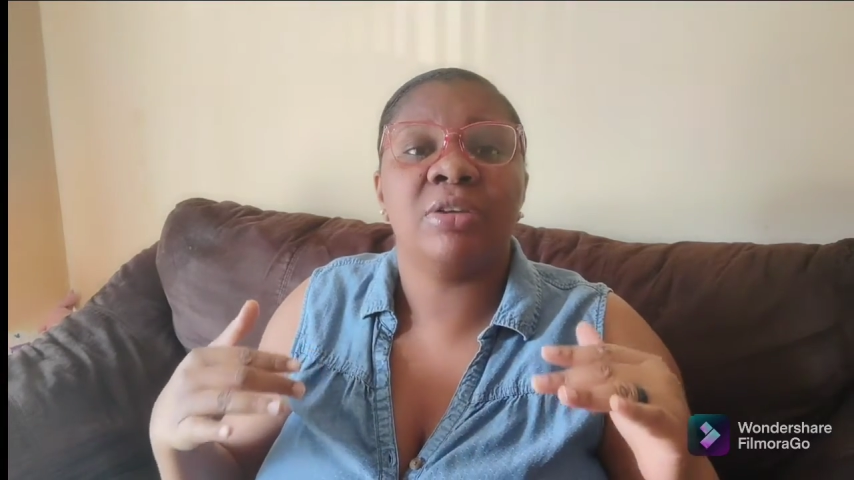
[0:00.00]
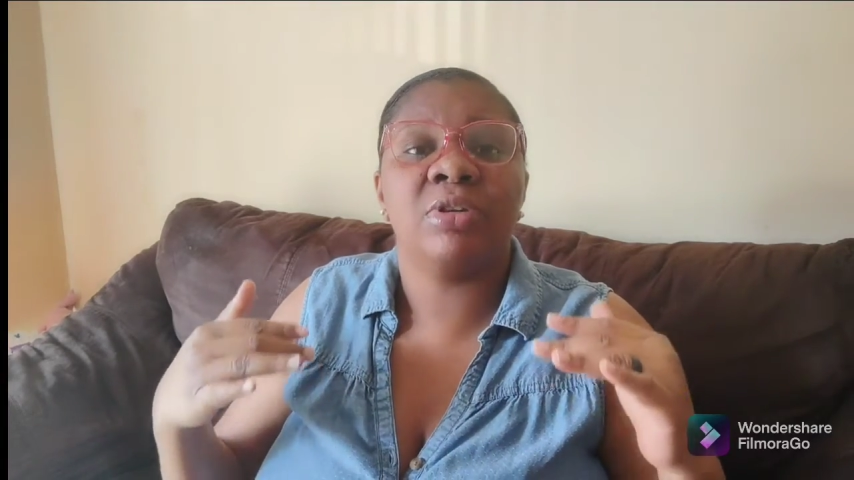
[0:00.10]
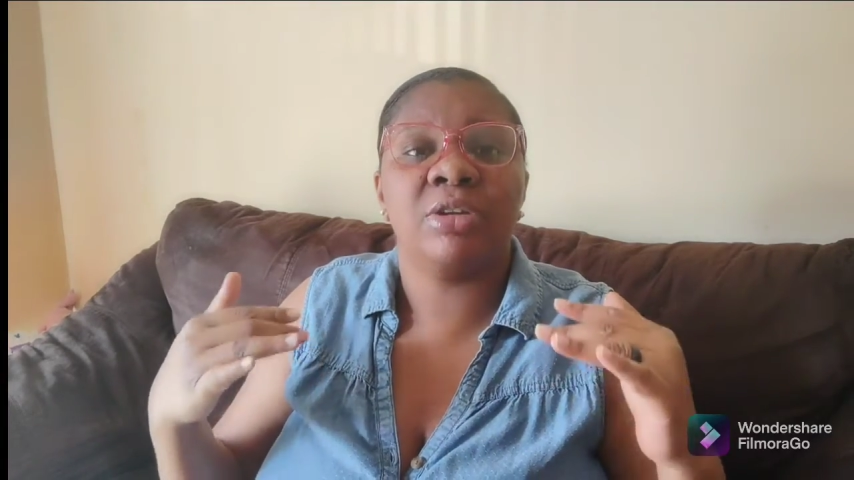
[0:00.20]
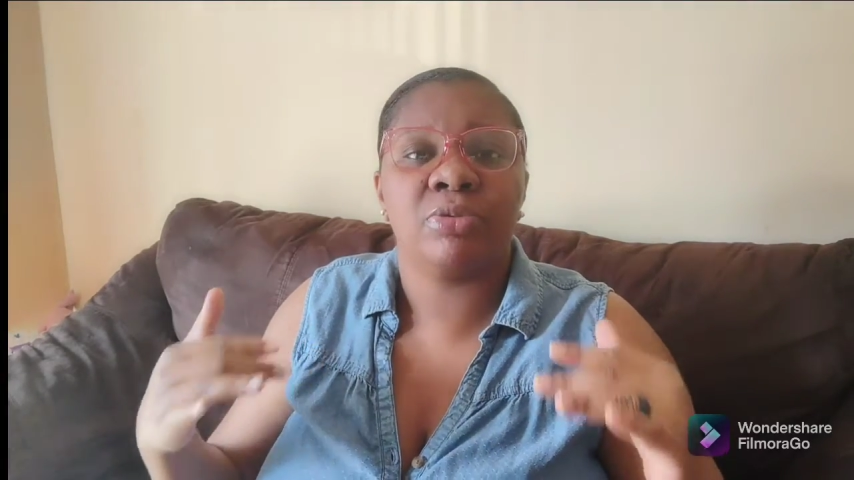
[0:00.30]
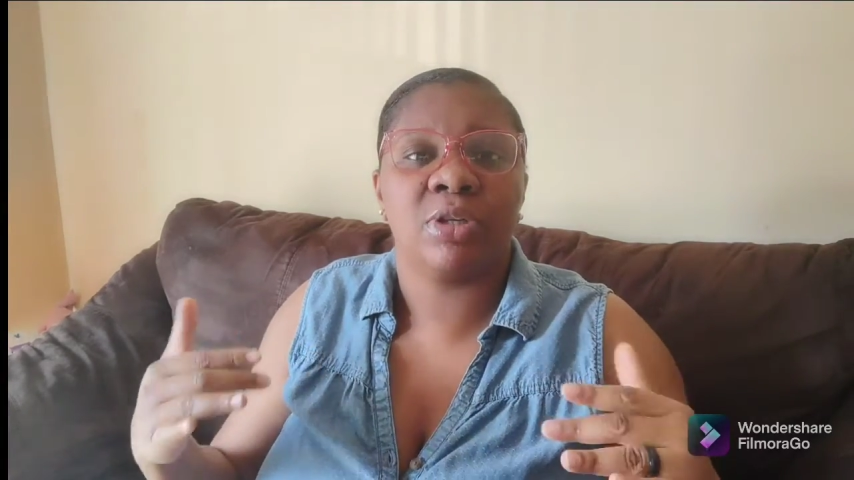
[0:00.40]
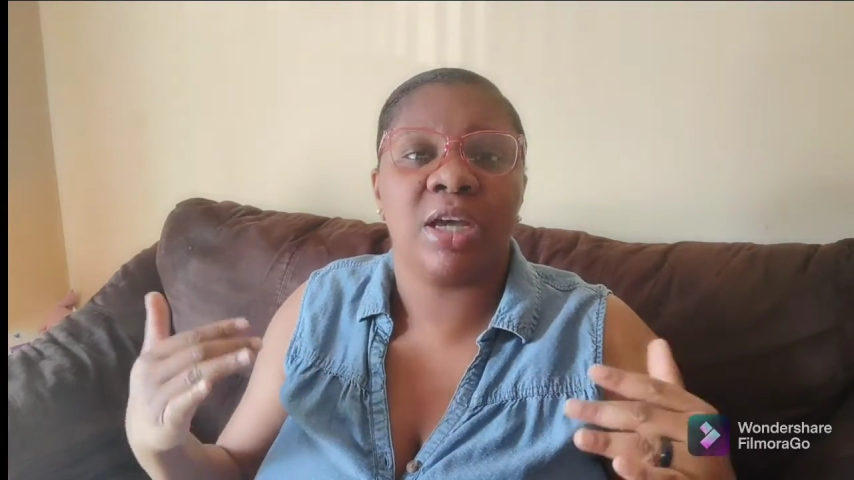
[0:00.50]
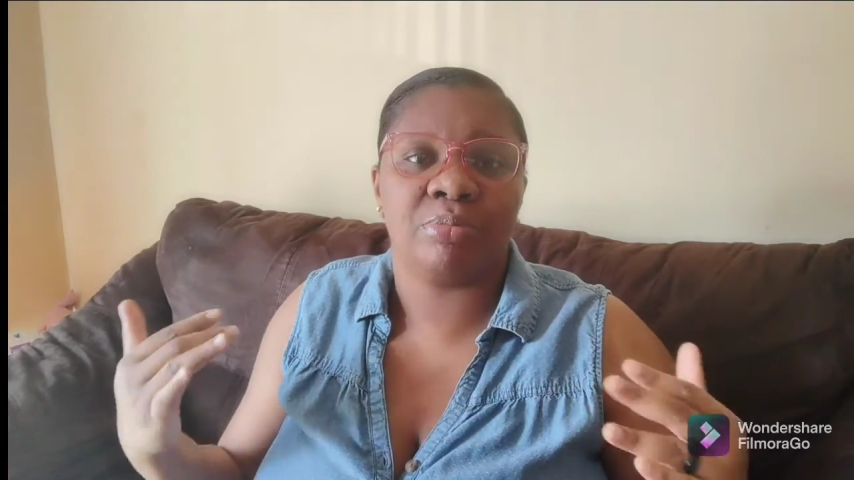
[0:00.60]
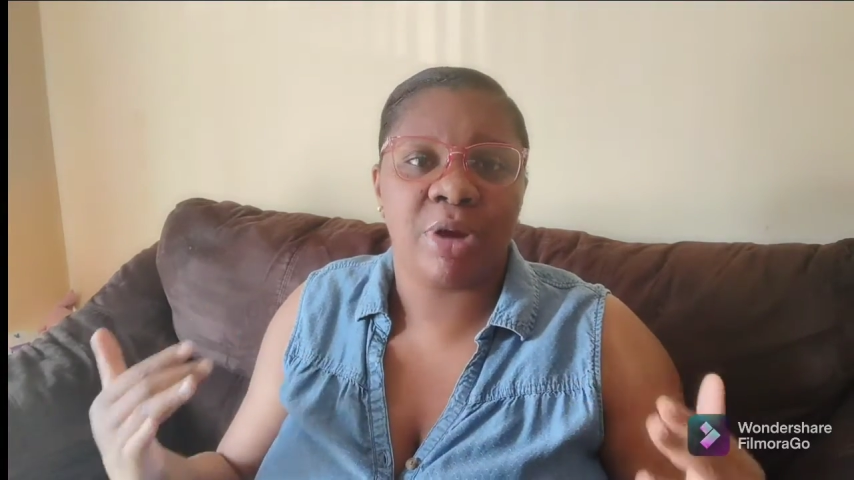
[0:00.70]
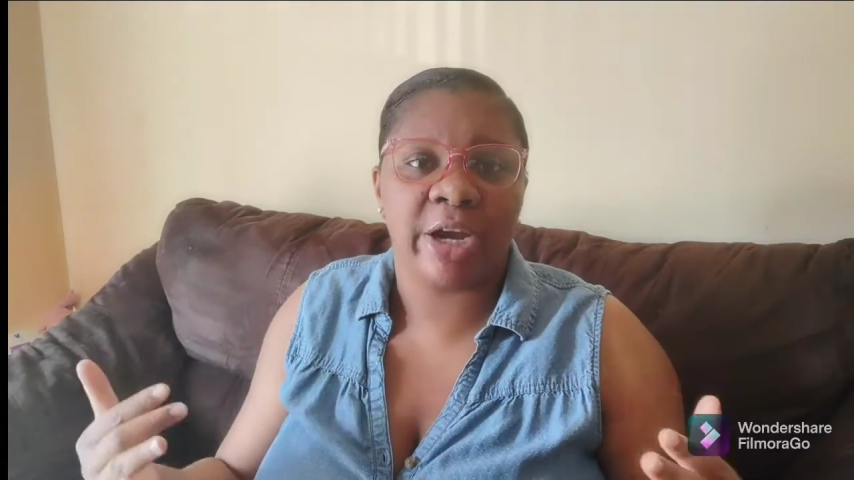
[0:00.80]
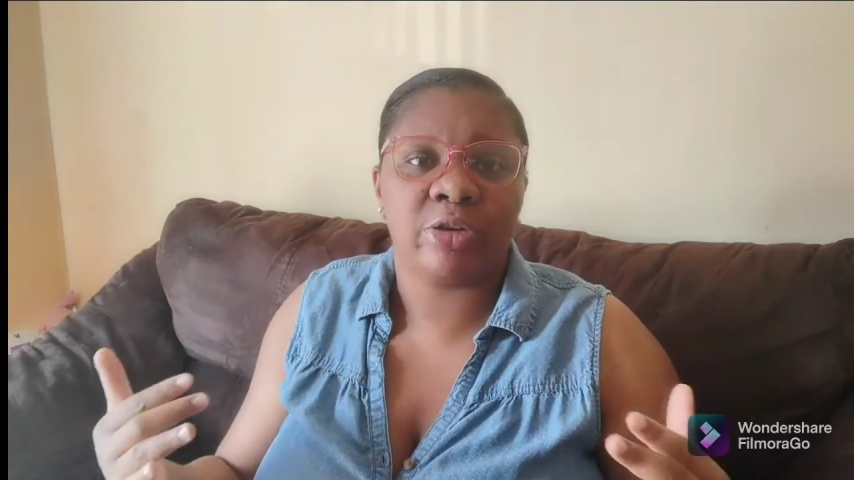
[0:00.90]
Even if you
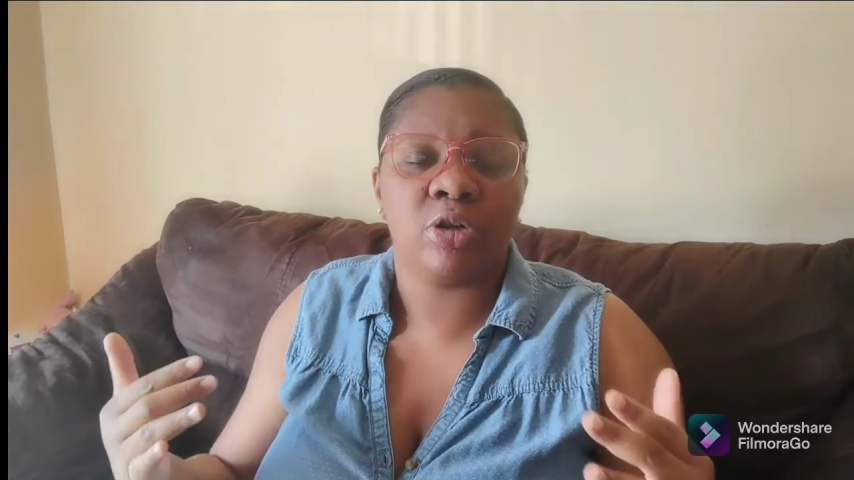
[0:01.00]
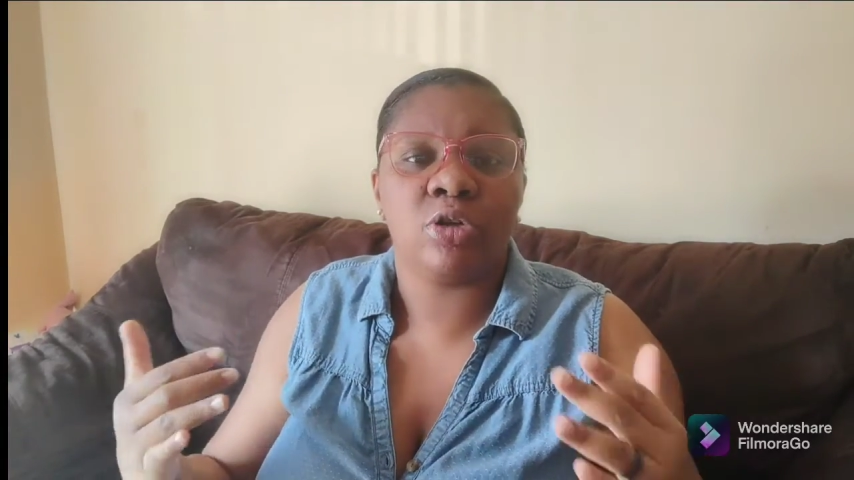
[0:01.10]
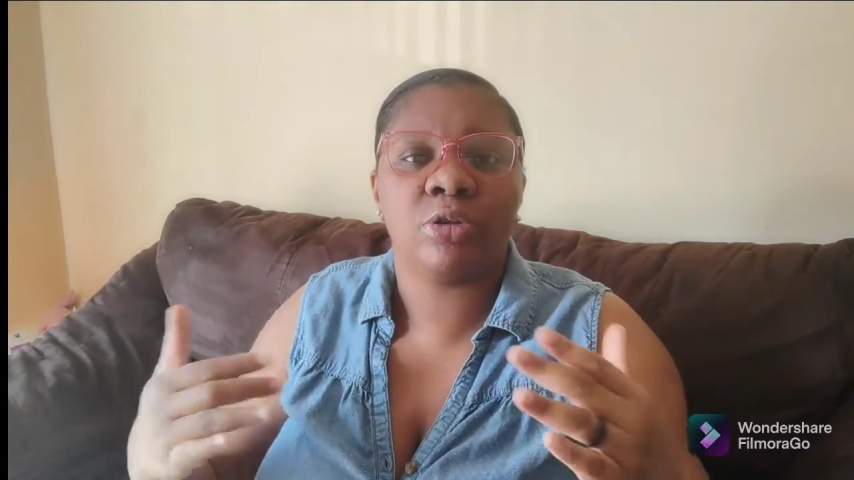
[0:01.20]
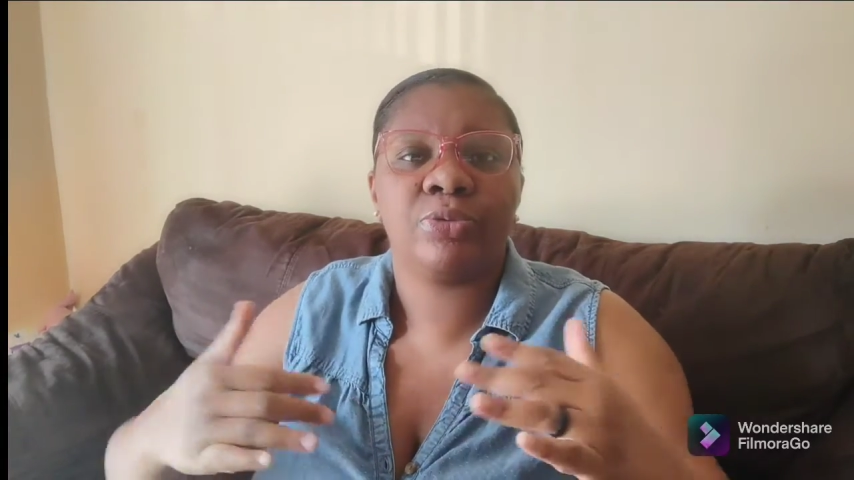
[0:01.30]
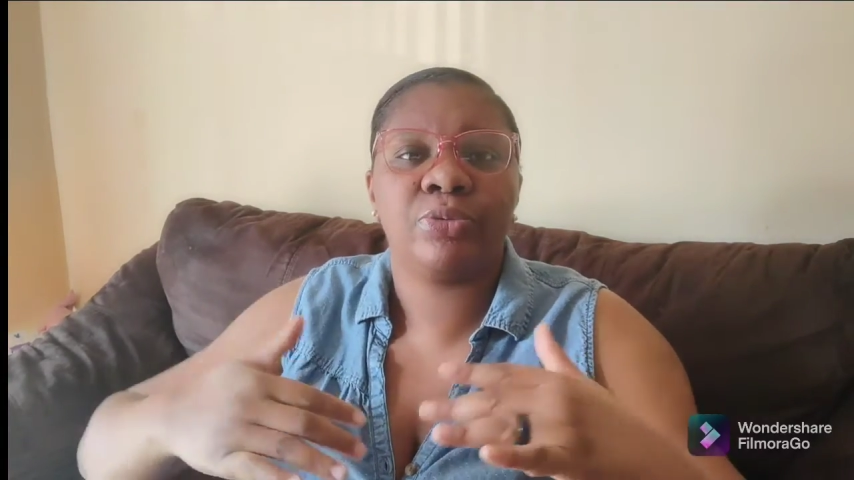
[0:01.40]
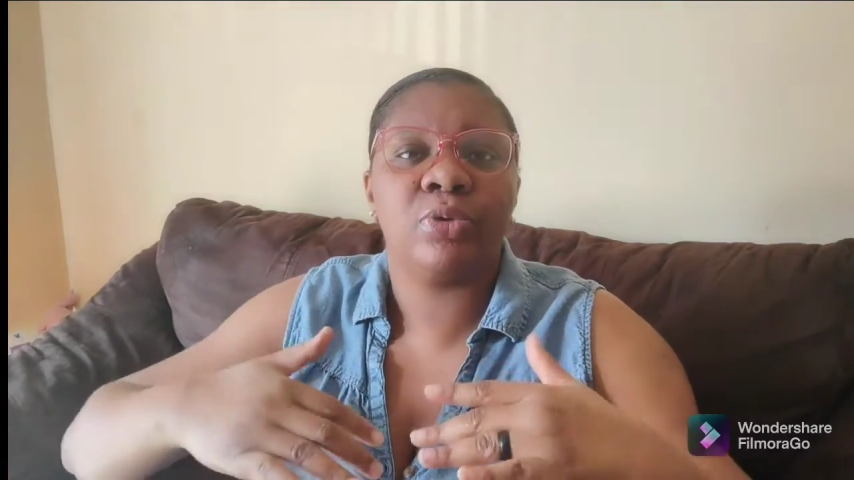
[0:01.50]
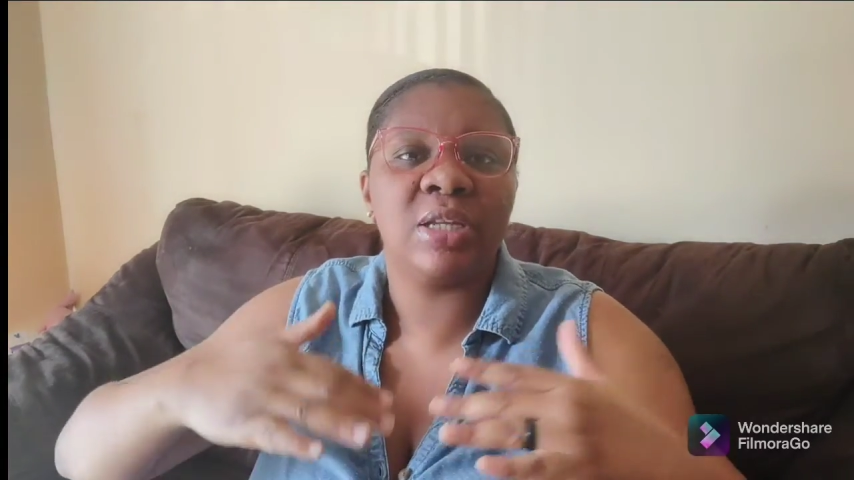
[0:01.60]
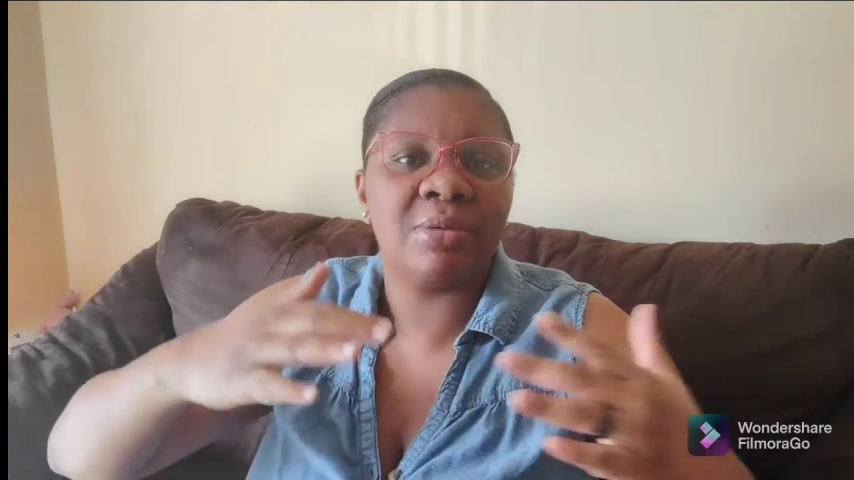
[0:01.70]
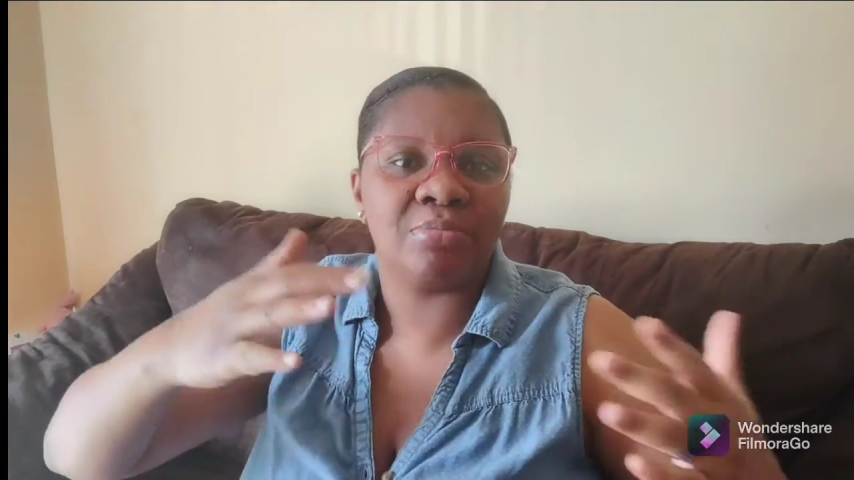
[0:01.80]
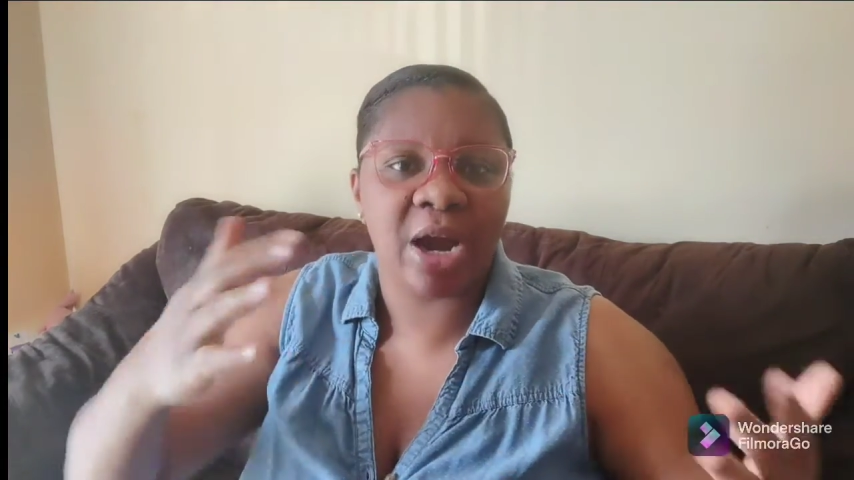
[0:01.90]
get married, you're not
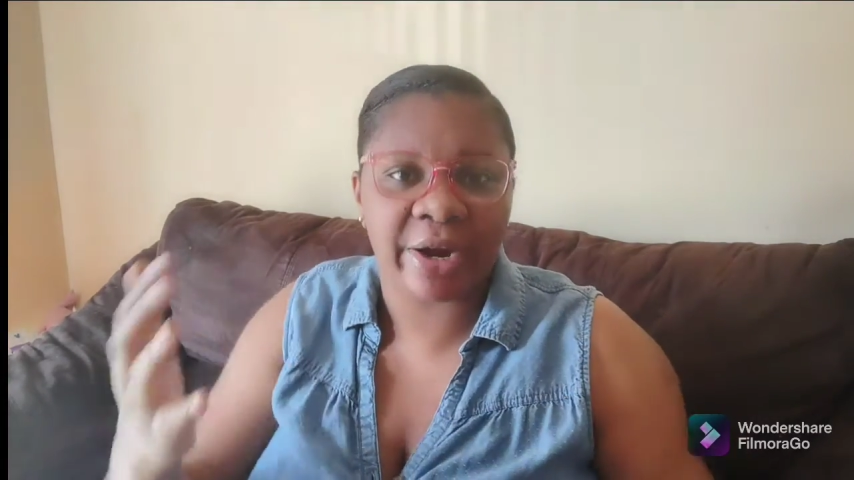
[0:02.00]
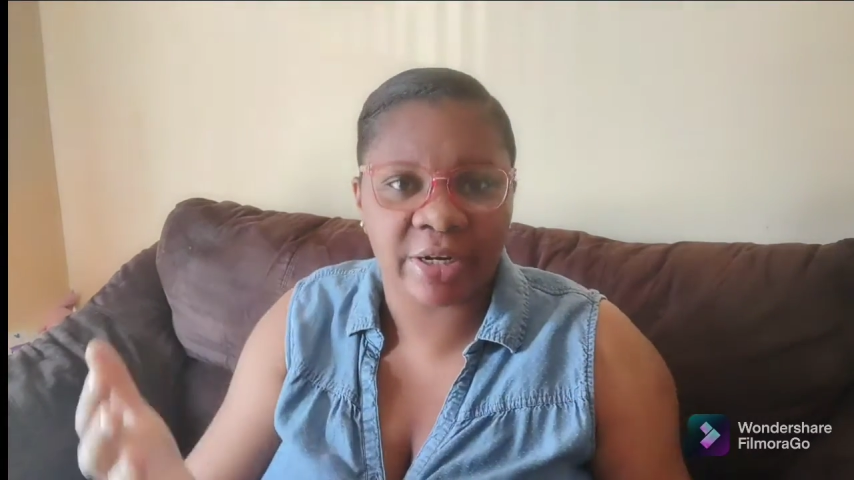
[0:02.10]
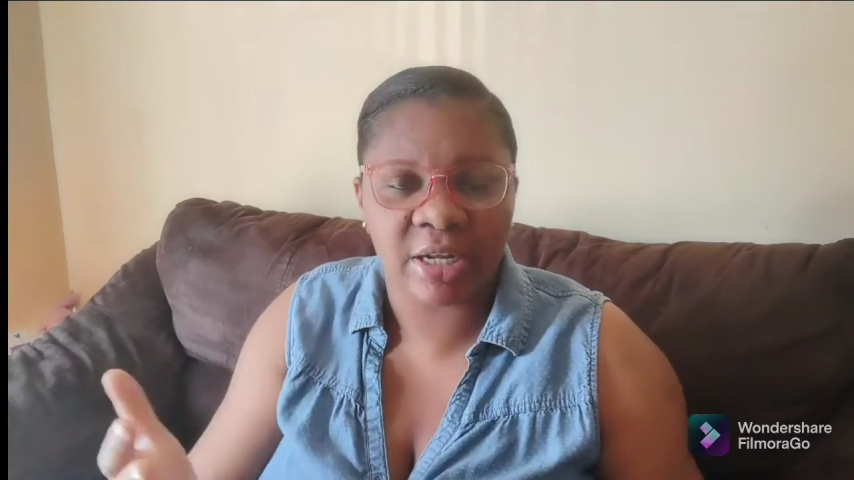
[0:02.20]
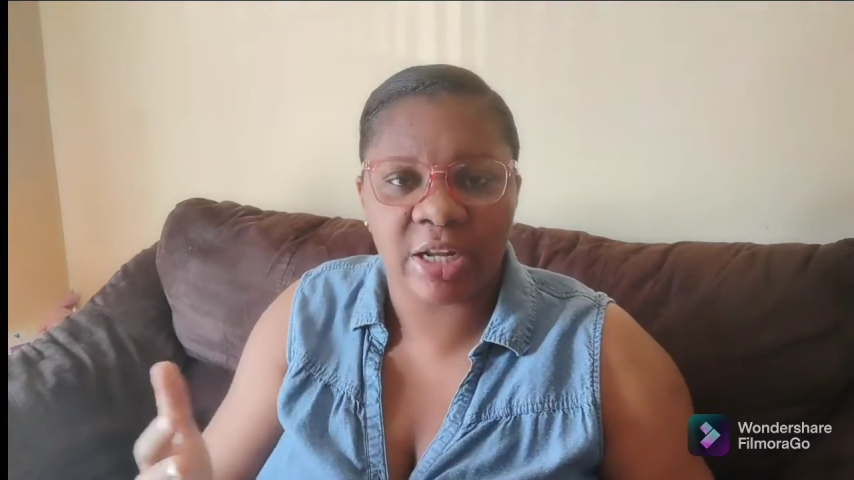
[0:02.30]
fully married.